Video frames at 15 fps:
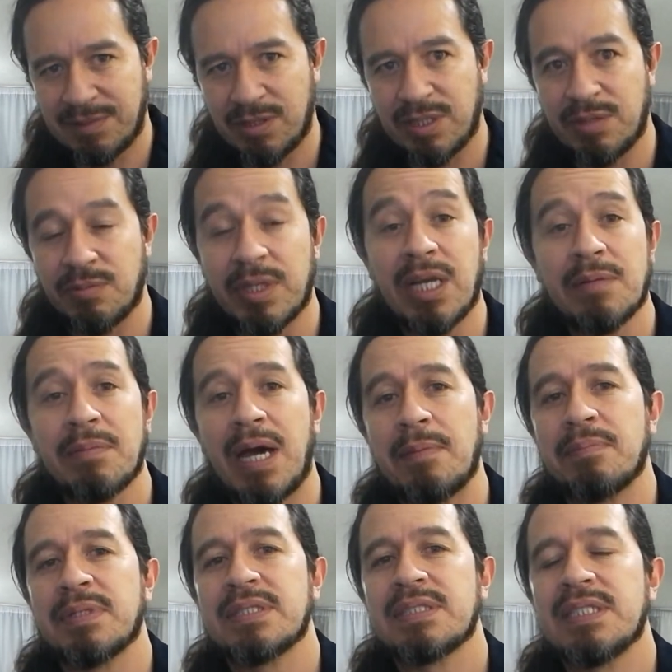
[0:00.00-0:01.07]
on a real map.
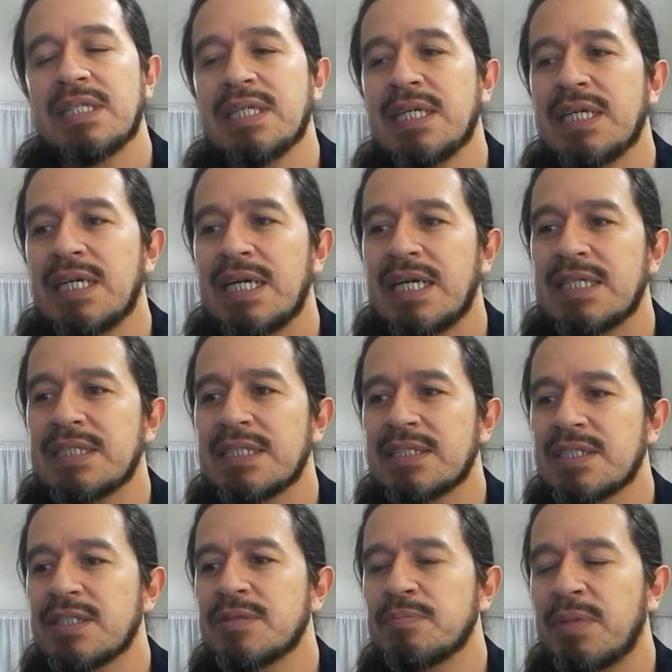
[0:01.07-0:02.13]
And this
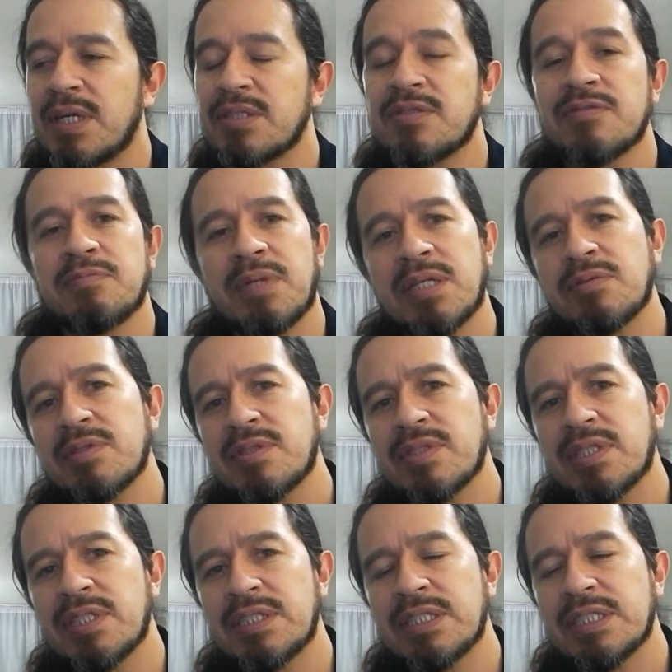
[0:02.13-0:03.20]
is part of my
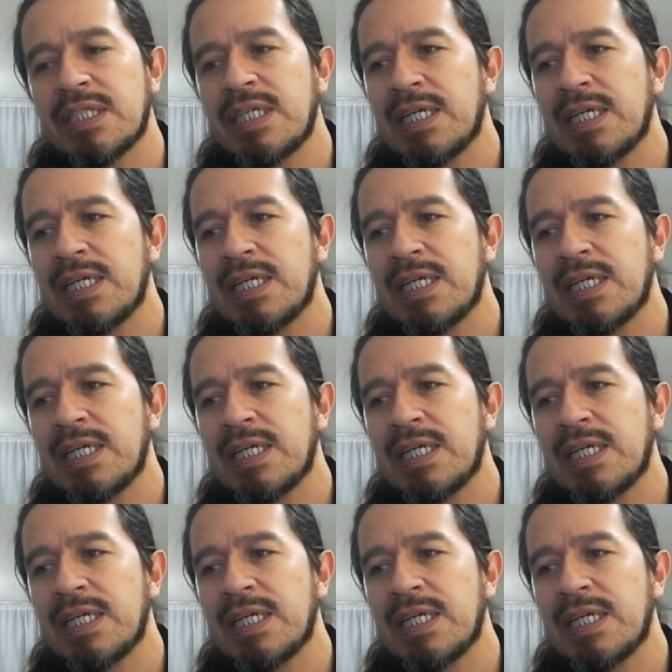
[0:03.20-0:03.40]
research.